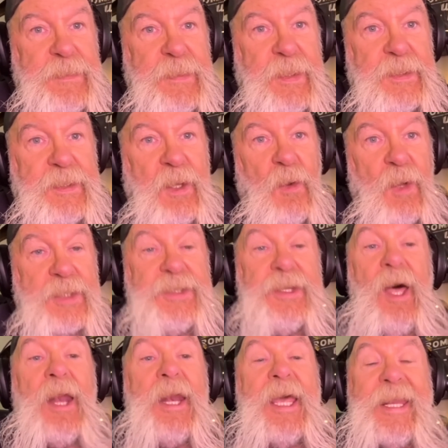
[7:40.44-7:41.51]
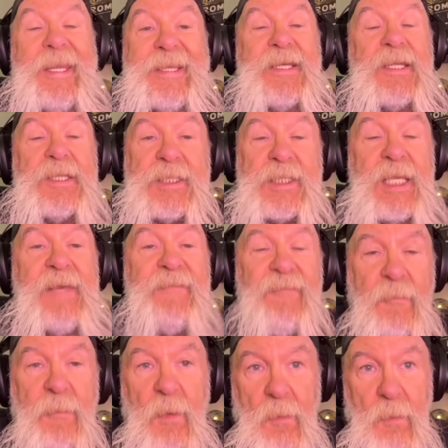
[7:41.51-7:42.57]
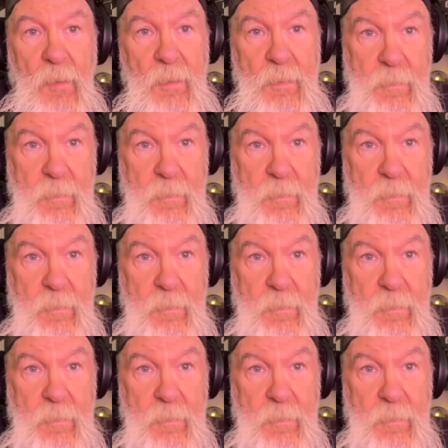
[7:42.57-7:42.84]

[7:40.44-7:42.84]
so it's not inconceivable